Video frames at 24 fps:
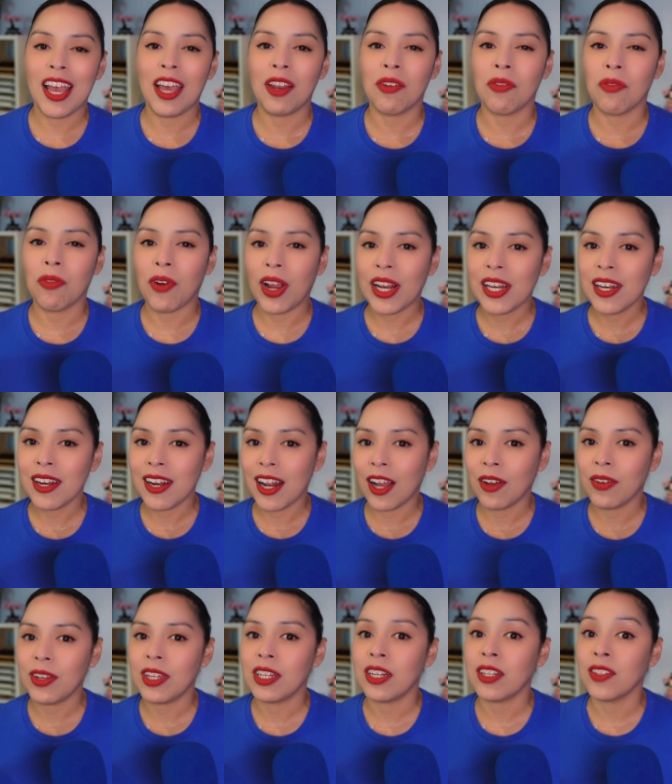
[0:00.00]
and write it
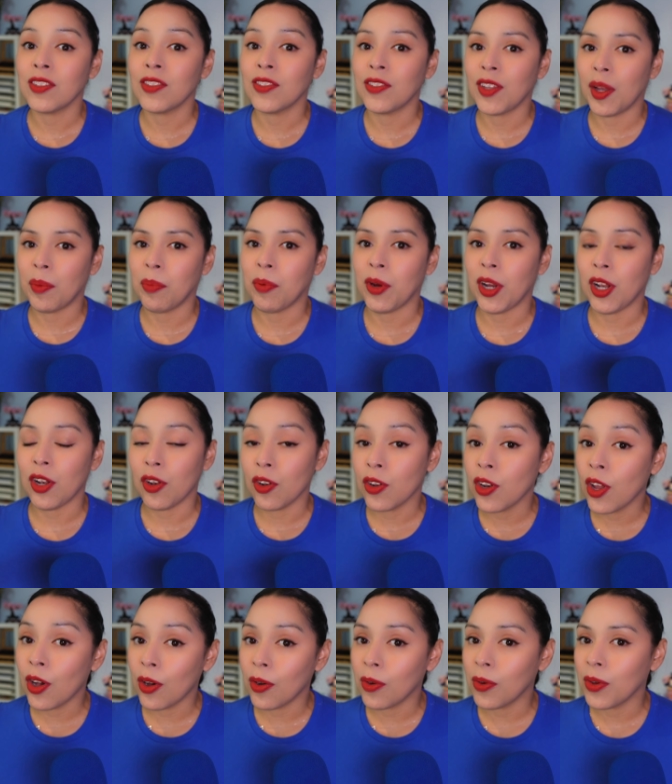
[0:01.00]
out in a separate
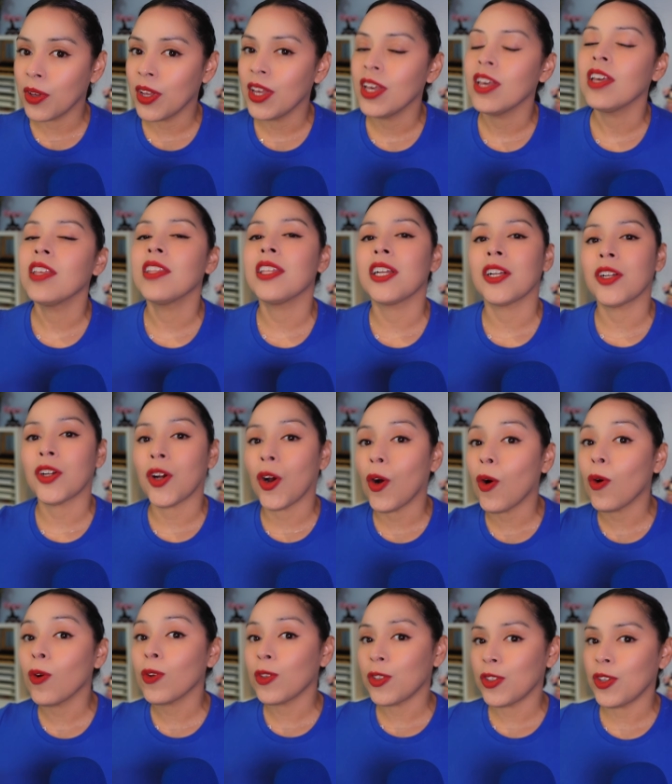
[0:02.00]
note that you're
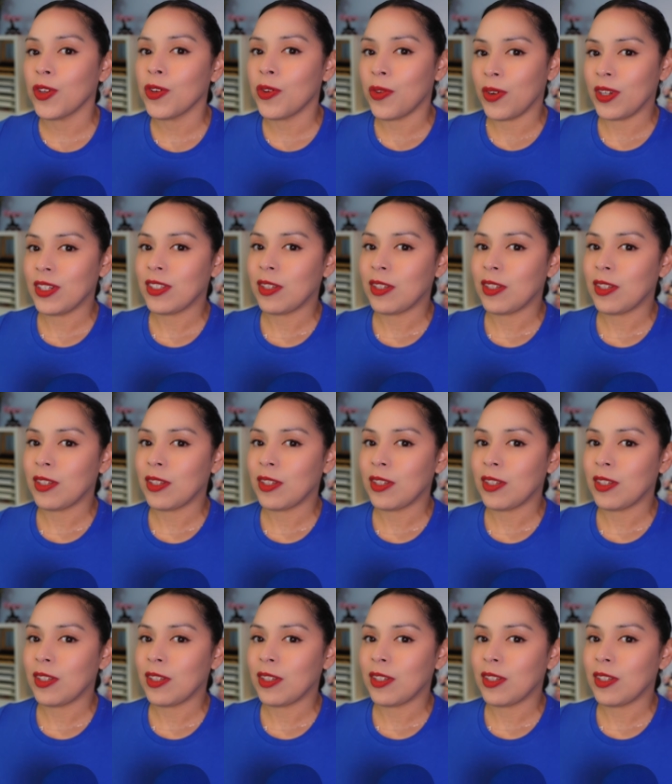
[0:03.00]
also going